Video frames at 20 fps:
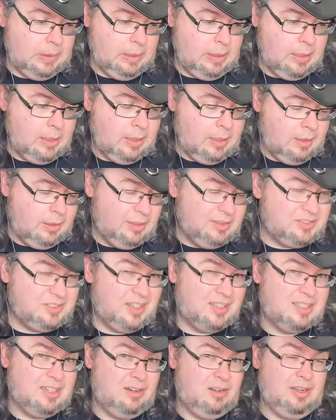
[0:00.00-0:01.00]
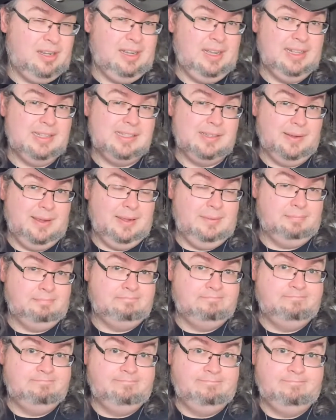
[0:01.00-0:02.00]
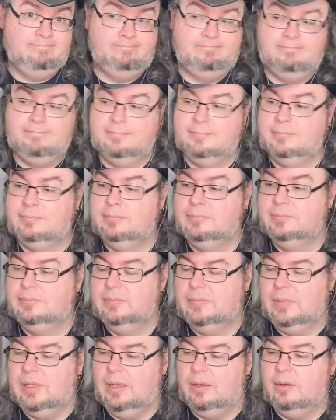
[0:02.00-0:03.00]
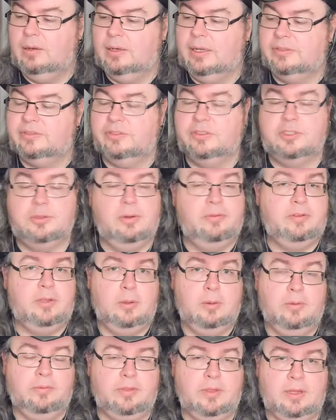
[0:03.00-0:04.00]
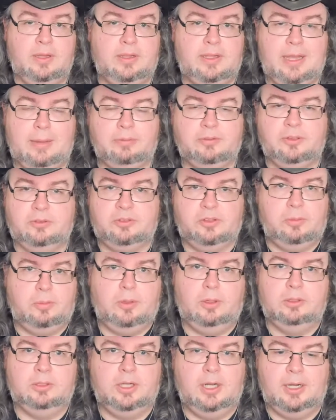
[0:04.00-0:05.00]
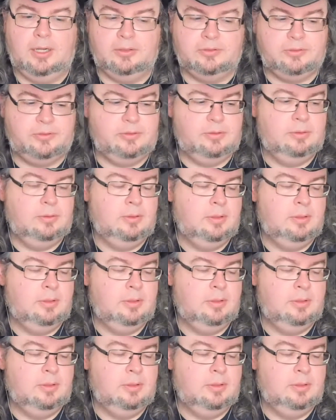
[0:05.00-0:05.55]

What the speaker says: I started looking into it. Listened to a few of the episodes of the podcast.